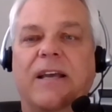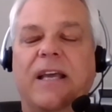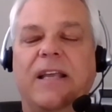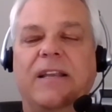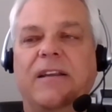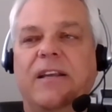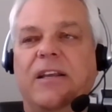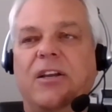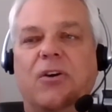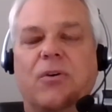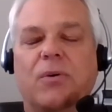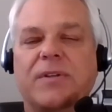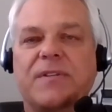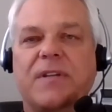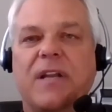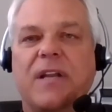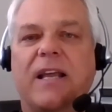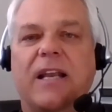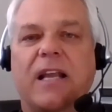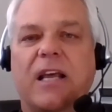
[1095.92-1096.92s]
And you know,
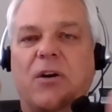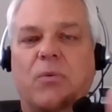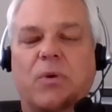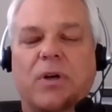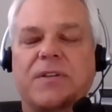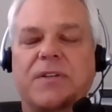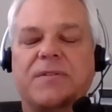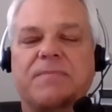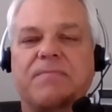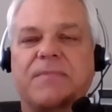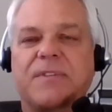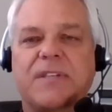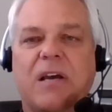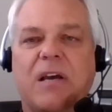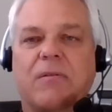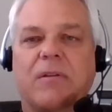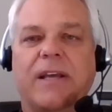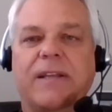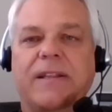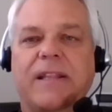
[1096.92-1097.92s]
it's not, I don't want to
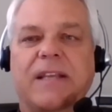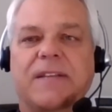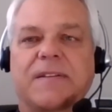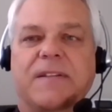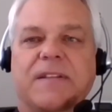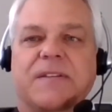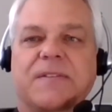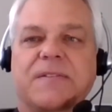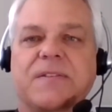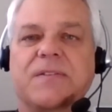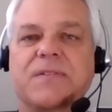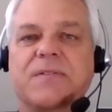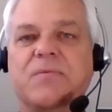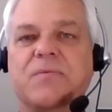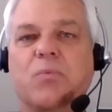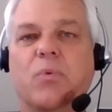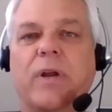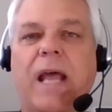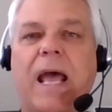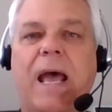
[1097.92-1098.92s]
sound like that this
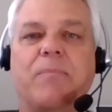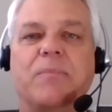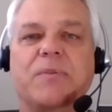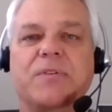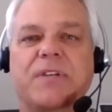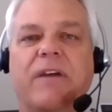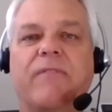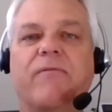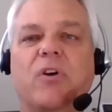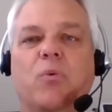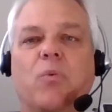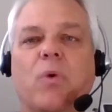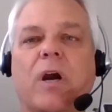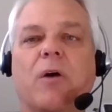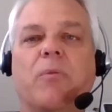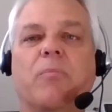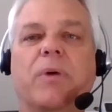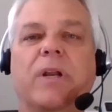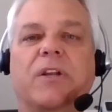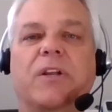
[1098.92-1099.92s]
is what happens
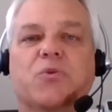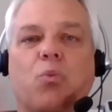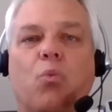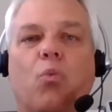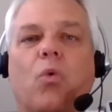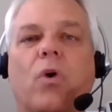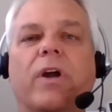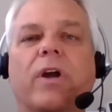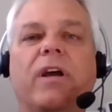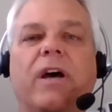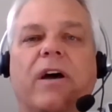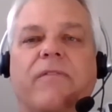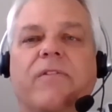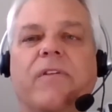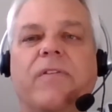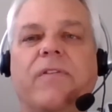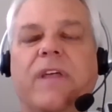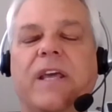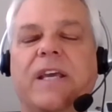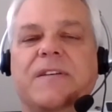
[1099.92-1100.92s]
everywhere, but it's one of
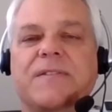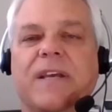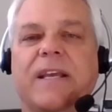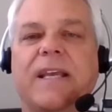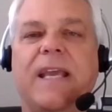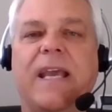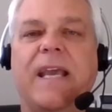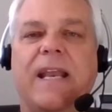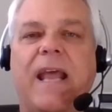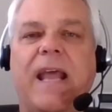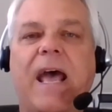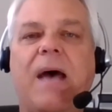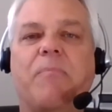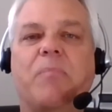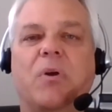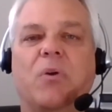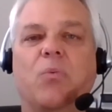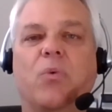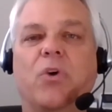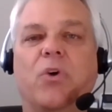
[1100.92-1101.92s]
the things that can
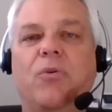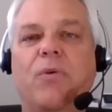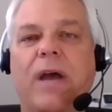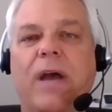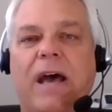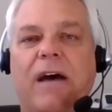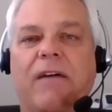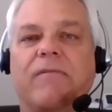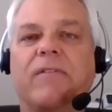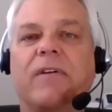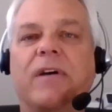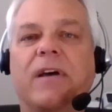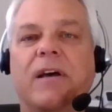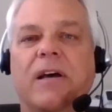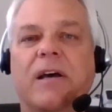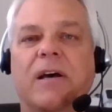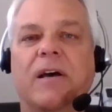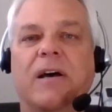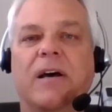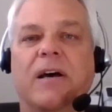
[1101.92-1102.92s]
happen when you have
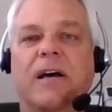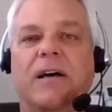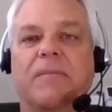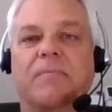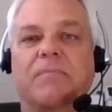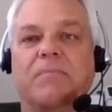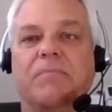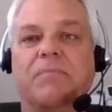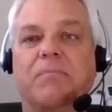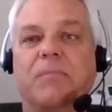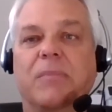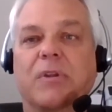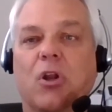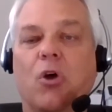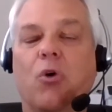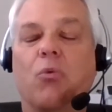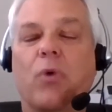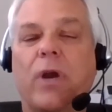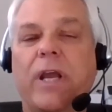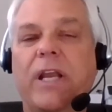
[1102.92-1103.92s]

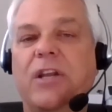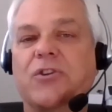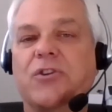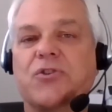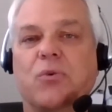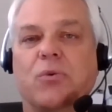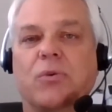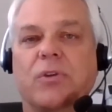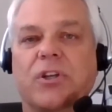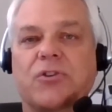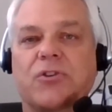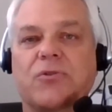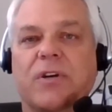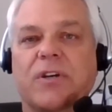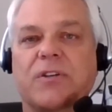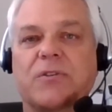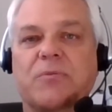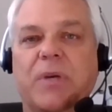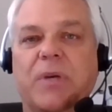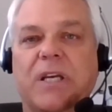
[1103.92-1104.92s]
low-rated school
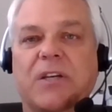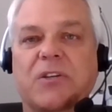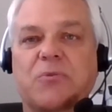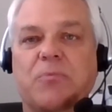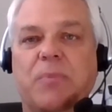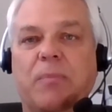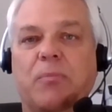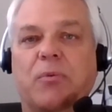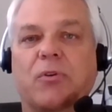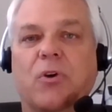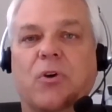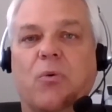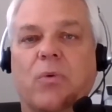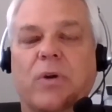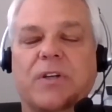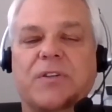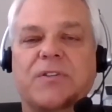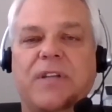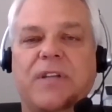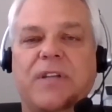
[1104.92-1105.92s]
districts, because people don't
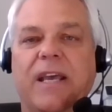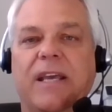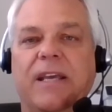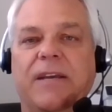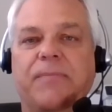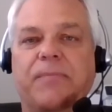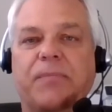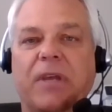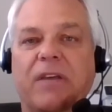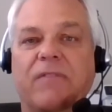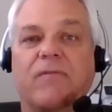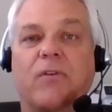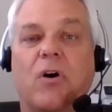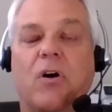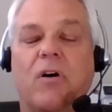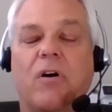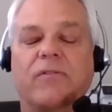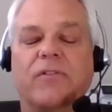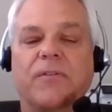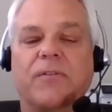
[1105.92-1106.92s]
want to stay
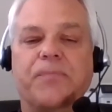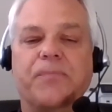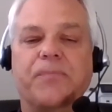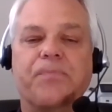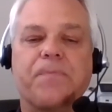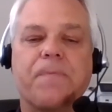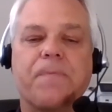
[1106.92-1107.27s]
involved.